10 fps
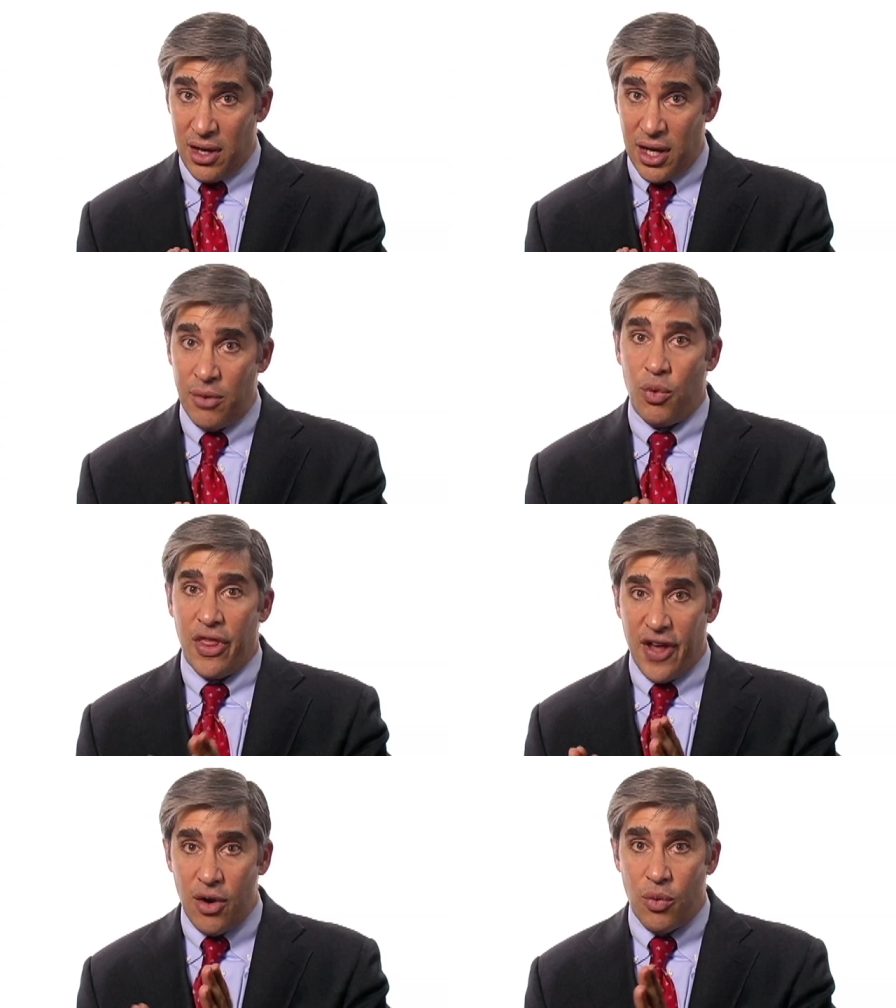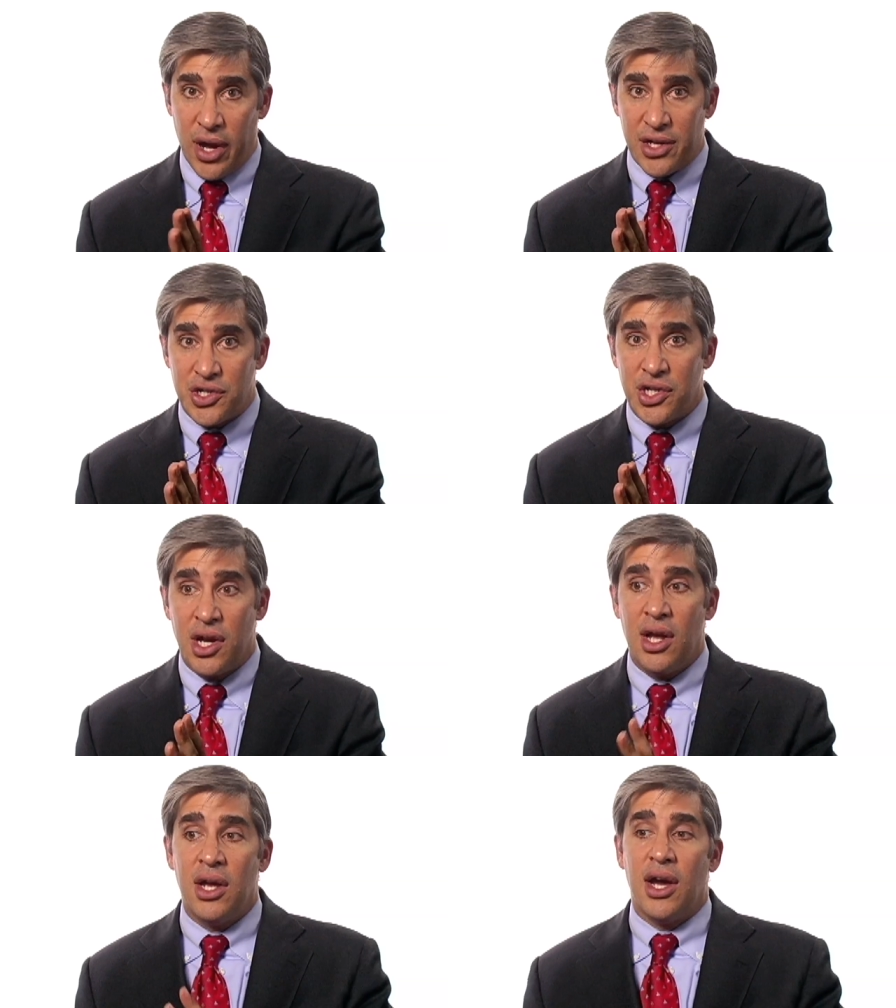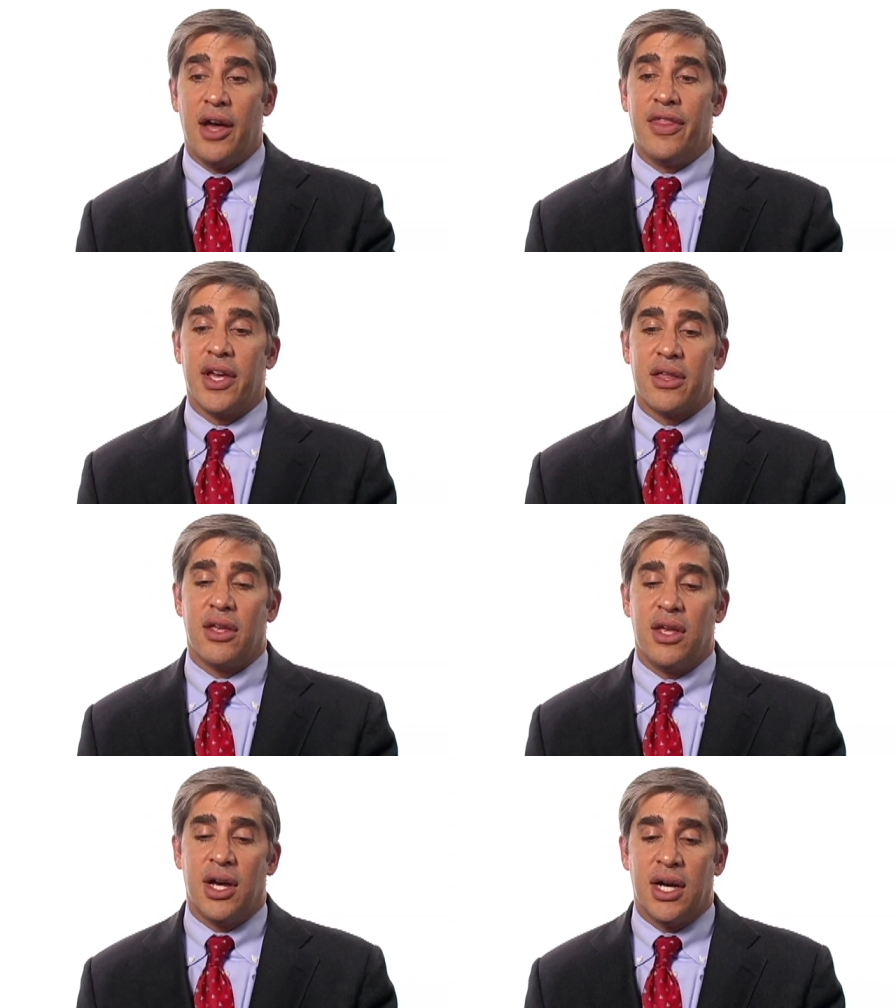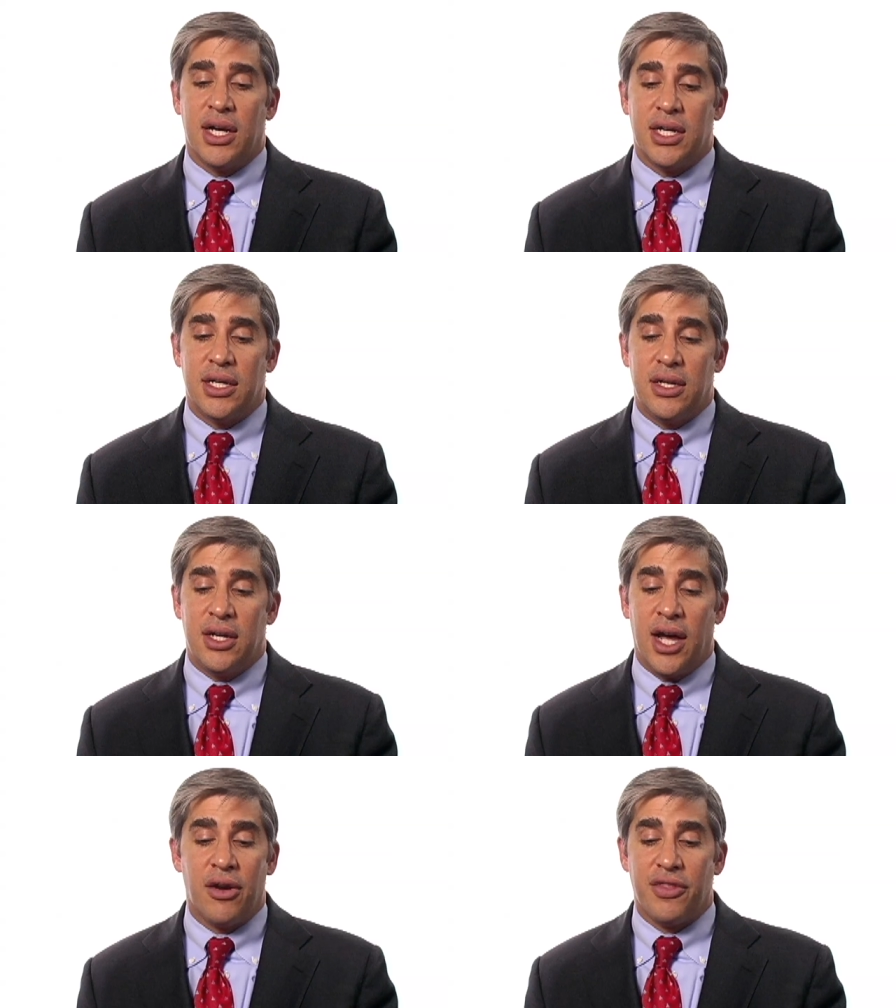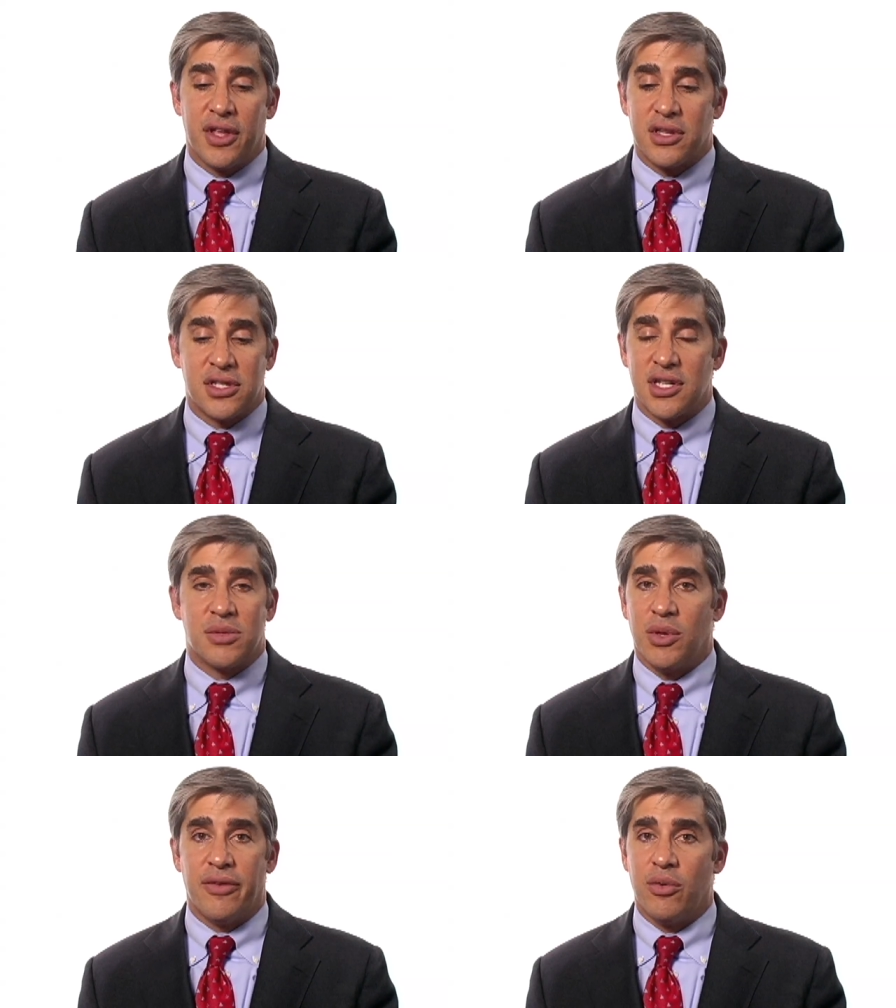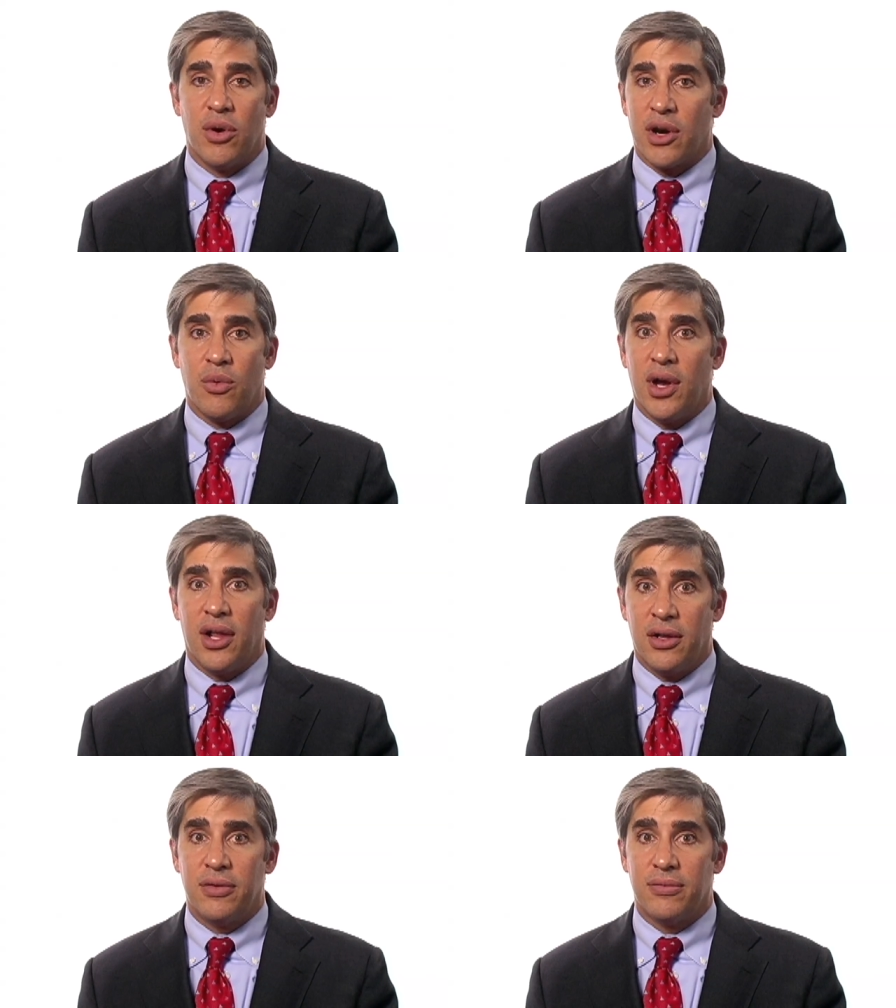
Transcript: And without which, I think, uh, I don't think the system will ever work well.